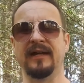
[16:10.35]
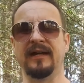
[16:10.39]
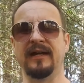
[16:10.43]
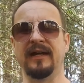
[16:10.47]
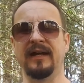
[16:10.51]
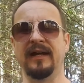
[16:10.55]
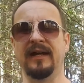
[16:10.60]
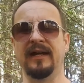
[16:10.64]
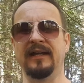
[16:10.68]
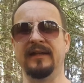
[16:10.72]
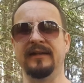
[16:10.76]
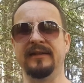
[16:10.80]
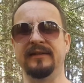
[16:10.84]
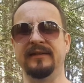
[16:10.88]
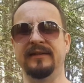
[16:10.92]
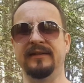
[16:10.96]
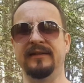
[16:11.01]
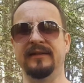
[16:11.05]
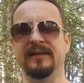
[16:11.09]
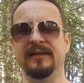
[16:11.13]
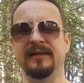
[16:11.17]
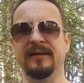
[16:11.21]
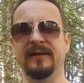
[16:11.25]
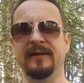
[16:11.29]
and
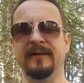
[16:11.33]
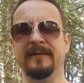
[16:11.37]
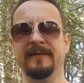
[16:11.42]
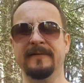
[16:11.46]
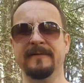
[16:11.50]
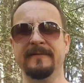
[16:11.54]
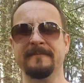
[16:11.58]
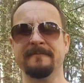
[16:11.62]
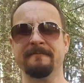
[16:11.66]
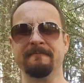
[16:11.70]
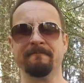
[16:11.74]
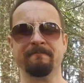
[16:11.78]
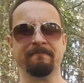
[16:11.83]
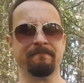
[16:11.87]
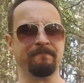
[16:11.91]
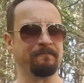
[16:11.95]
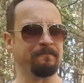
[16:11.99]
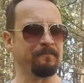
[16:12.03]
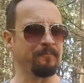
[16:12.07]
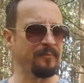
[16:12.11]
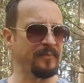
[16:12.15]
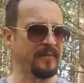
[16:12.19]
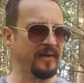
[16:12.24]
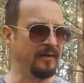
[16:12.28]

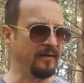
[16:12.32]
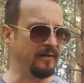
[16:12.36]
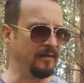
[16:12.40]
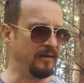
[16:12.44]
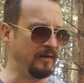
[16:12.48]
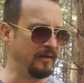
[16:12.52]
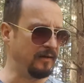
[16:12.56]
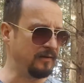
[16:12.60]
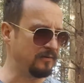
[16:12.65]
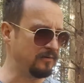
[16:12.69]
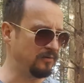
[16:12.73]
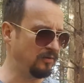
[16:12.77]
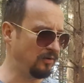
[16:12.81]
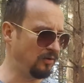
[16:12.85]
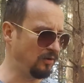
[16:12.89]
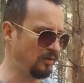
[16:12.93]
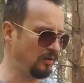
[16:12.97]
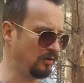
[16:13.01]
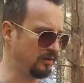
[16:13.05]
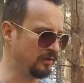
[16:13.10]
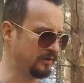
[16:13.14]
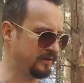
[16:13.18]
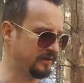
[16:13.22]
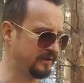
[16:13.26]
uh,
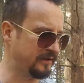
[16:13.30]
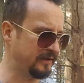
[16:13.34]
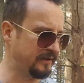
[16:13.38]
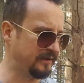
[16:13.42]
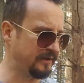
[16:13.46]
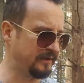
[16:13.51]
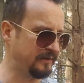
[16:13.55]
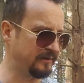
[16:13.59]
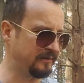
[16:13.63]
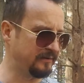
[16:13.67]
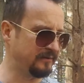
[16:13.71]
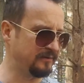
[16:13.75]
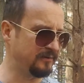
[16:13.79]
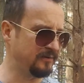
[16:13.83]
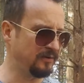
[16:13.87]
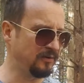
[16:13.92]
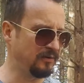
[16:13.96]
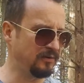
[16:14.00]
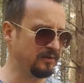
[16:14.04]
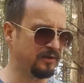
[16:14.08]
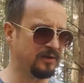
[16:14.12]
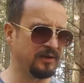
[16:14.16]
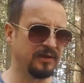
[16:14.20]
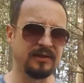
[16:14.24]
cold
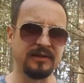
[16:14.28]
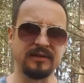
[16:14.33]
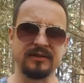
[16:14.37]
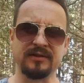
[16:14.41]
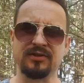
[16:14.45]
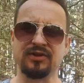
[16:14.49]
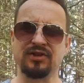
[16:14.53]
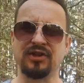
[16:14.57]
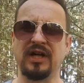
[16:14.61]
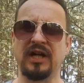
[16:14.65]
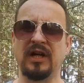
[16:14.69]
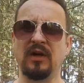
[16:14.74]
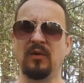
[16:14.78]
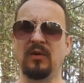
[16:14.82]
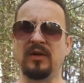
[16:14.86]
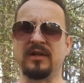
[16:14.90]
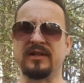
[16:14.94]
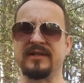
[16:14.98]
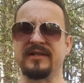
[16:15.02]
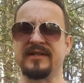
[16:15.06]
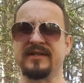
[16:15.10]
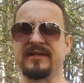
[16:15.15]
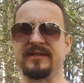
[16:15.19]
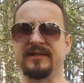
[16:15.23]
cold
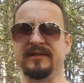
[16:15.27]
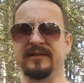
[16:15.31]
showers